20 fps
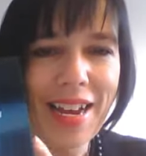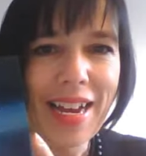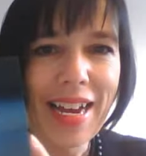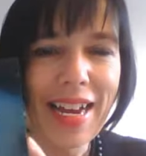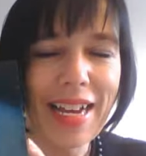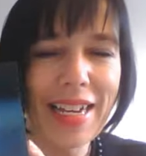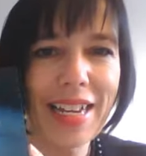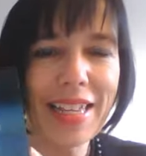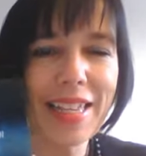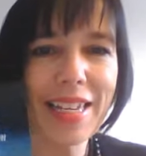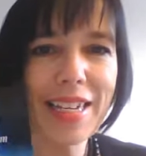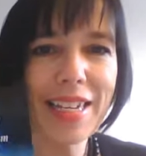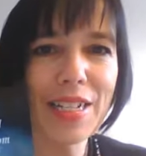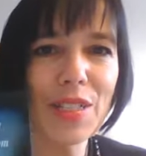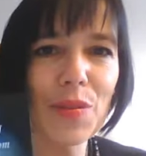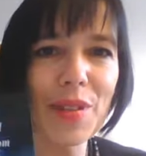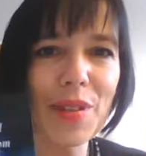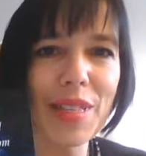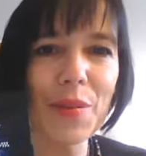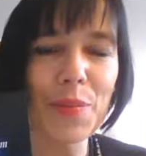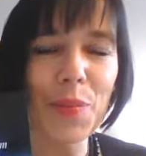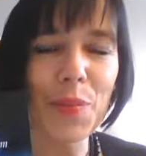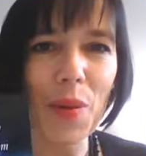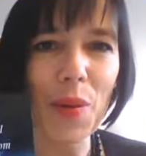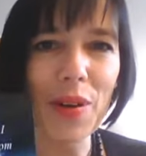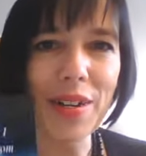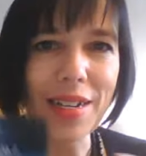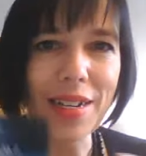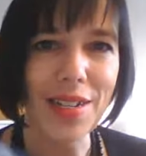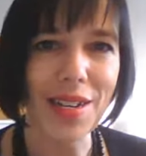And I think it's really
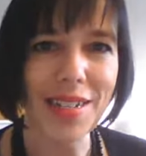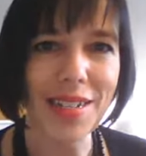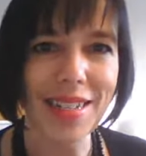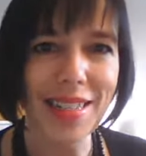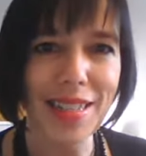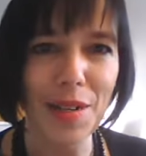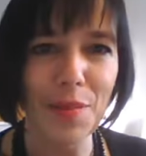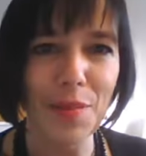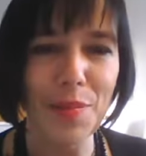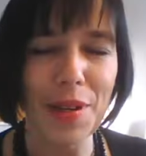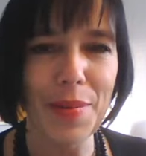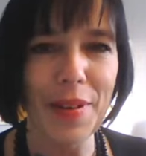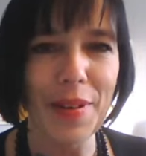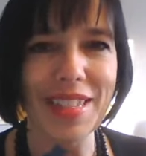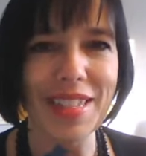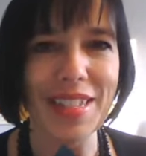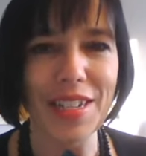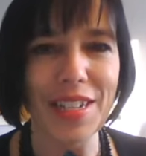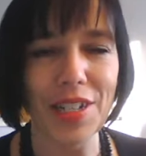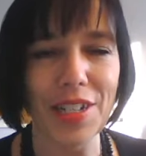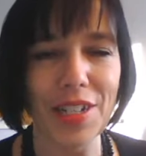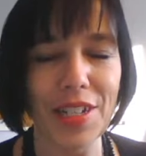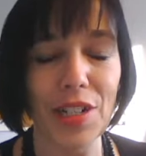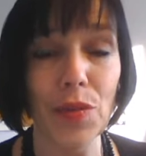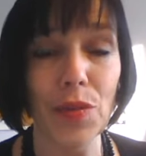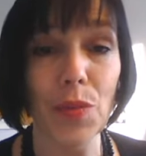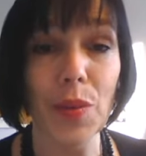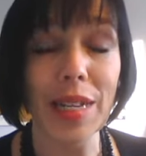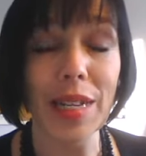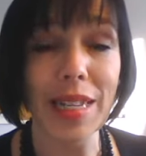important, I talked a little bit about this yesterday,
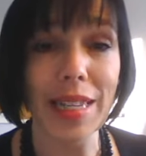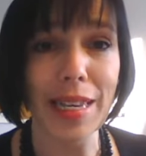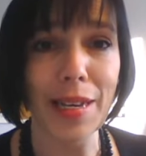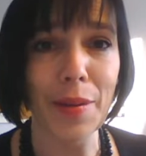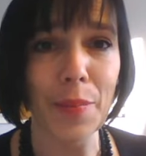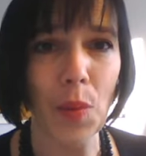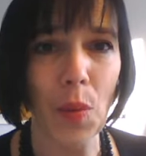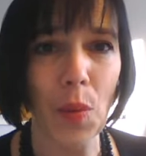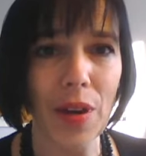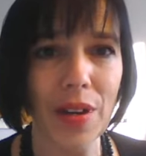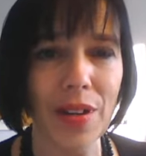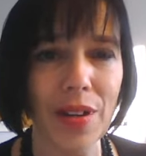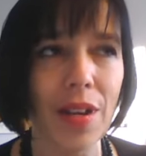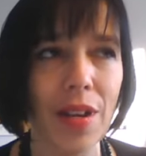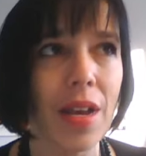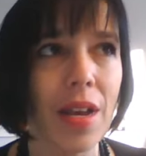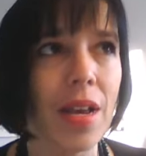it's really important